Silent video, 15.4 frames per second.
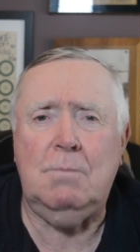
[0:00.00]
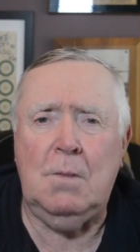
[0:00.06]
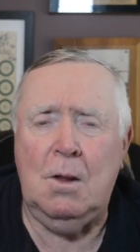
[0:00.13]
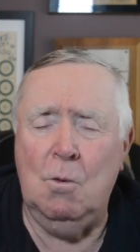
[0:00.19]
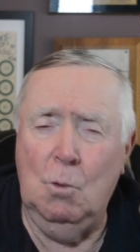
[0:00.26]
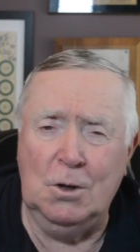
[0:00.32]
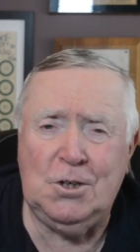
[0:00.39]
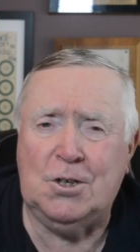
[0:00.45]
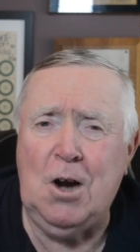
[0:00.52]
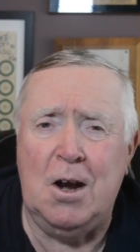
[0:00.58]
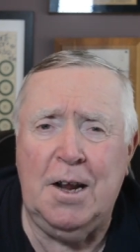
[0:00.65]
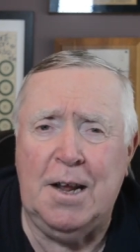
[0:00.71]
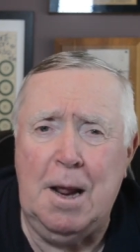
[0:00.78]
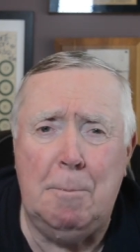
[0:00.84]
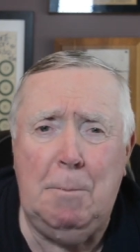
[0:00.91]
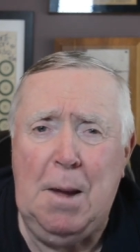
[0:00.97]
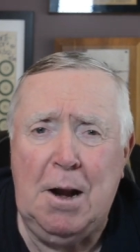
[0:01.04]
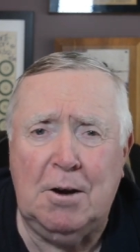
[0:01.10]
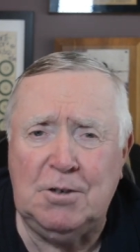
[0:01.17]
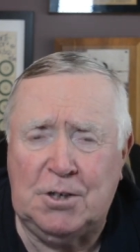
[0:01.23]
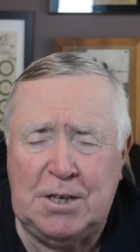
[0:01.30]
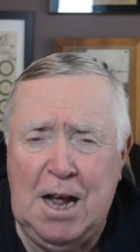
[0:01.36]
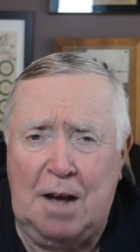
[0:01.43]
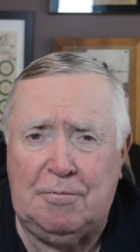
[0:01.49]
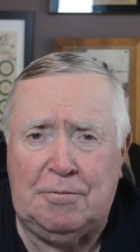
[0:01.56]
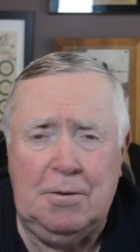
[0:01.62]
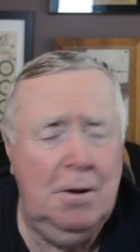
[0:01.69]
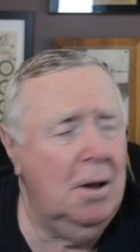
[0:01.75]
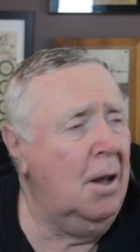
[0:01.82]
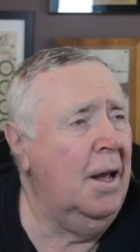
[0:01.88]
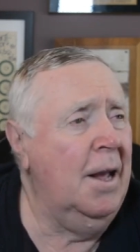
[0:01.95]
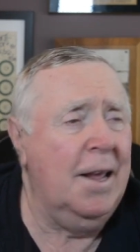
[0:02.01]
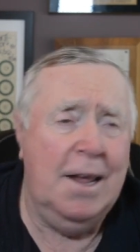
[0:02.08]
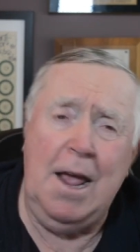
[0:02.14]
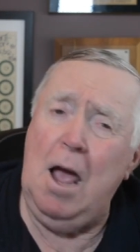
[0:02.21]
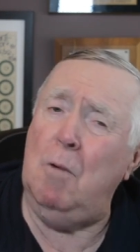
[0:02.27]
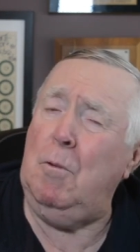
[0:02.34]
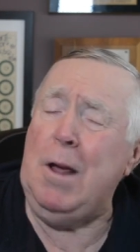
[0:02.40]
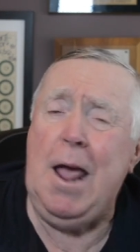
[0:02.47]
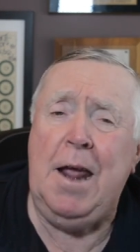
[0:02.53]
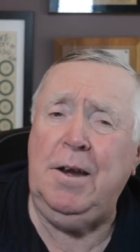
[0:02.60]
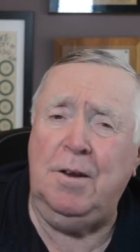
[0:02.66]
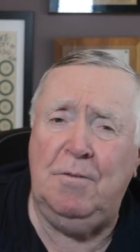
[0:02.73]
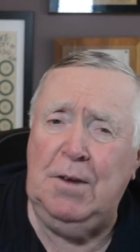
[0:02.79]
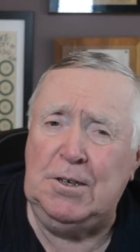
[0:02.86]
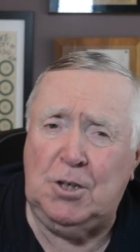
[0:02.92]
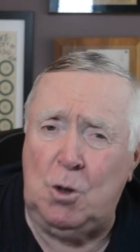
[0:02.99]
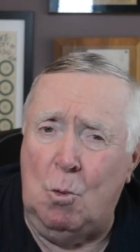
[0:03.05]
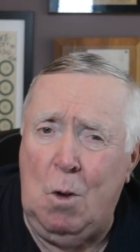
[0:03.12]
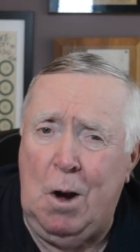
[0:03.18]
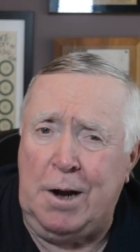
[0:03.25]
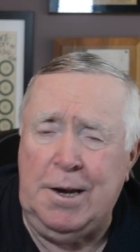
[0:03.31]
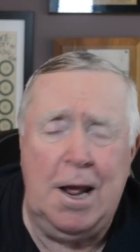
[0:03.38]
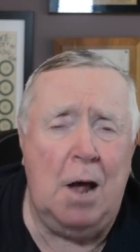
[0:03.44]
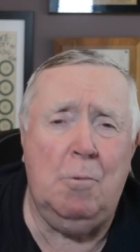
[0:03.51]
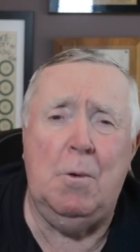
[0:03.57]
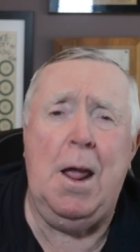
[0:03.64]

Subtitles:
We're starting to get bigger stuff. Yeah, we ain't Division I yet.